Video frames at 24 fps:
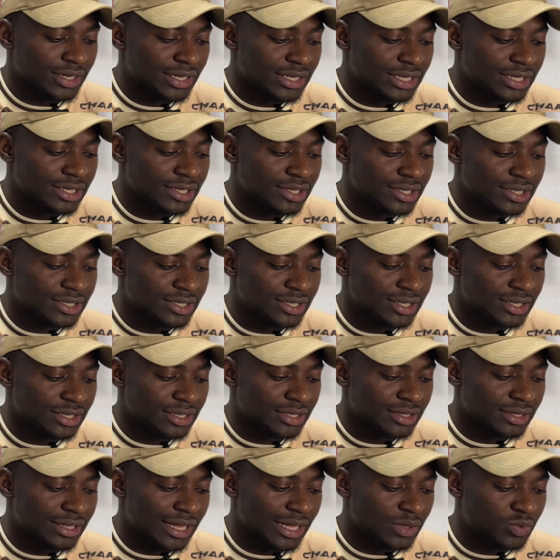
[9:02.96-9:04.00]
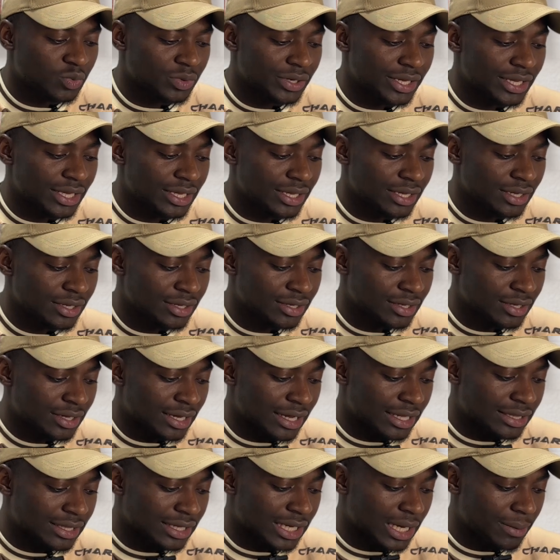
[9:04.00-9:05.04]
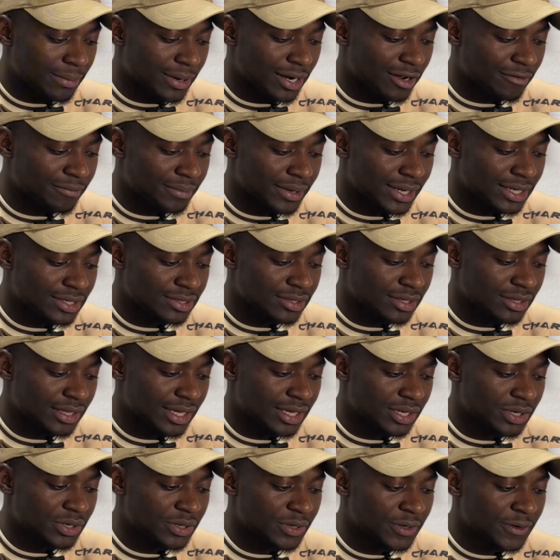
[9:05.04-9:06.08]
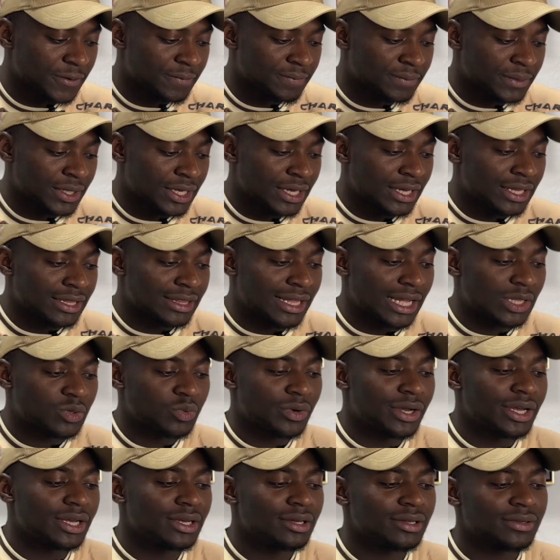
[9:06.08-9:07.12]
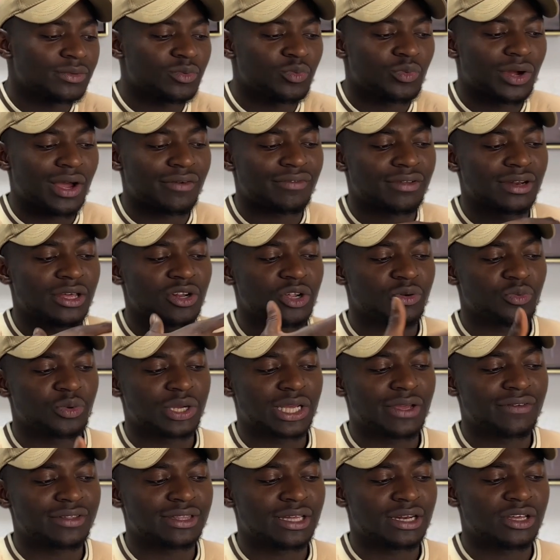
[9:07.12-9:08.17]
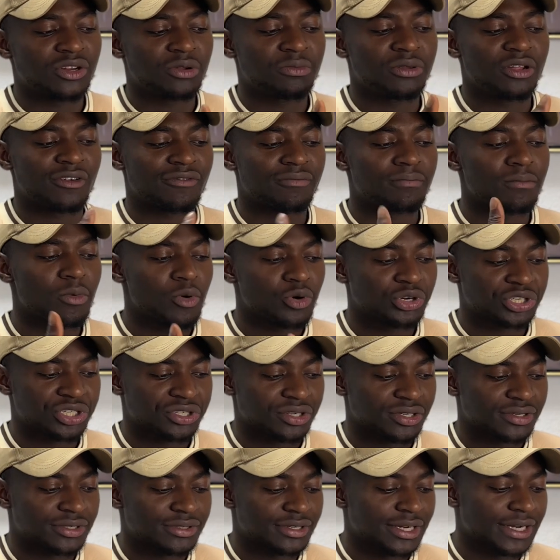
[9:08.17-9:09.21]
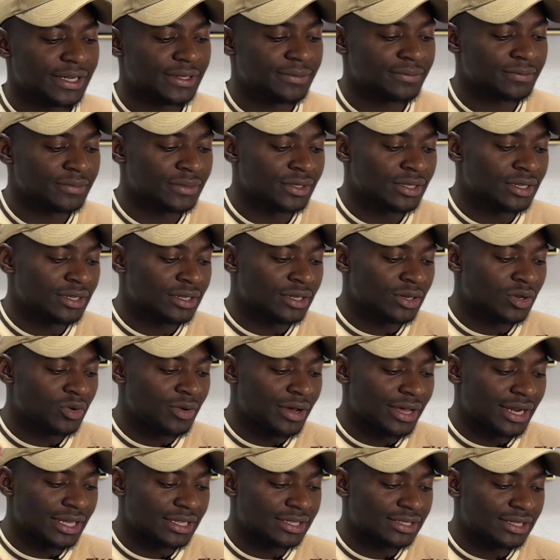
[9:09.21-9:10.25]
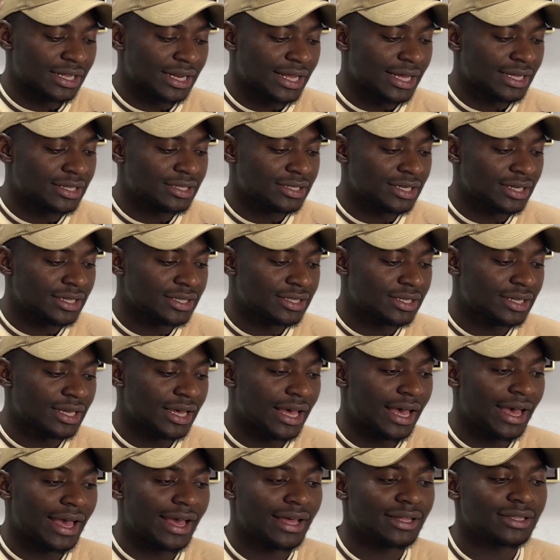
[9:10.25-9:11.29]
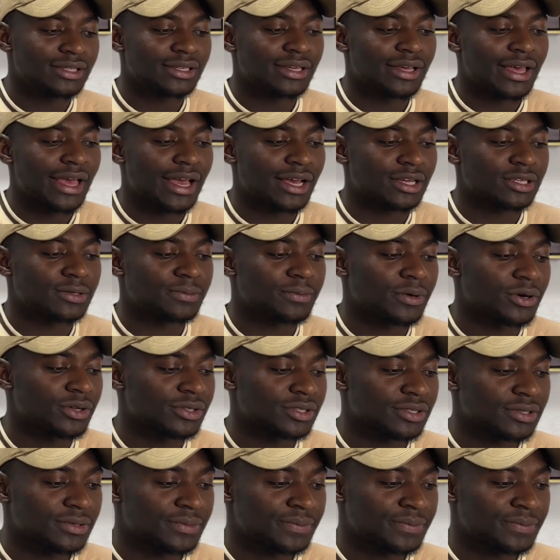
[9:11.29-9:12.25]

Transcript: ease. That way, I think I might have passed it. There you go. That way, we give it a little bit of motion, right? Go ahead and select it and export.